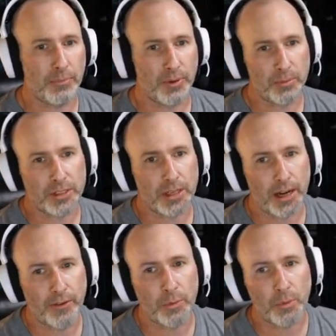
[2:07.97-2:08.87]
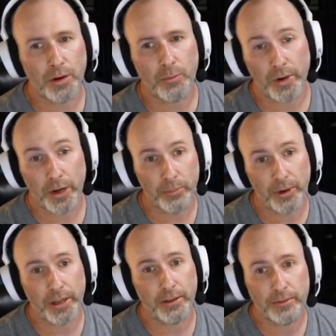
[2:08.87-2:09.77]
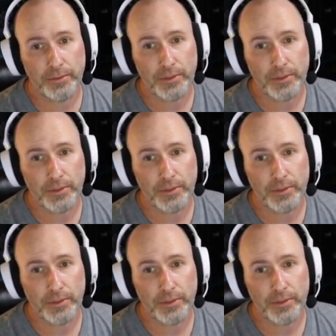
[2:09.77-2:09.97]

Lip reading: pretty much every one of them went up or down.